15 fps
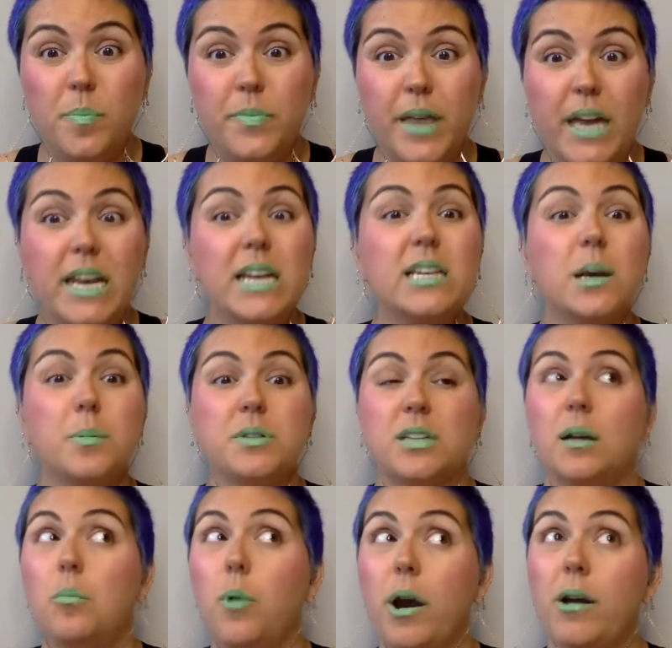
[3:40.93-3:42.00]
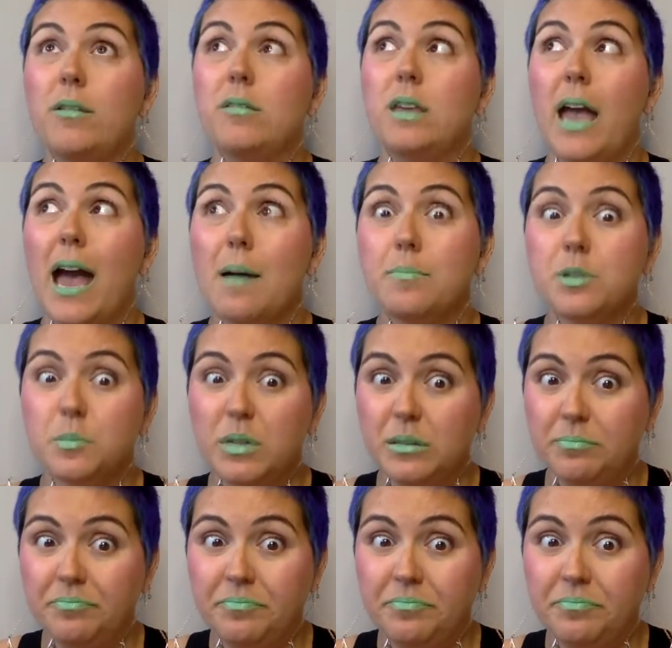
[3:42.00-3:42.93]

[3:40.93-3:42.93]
and end up somewhere in the abdomen.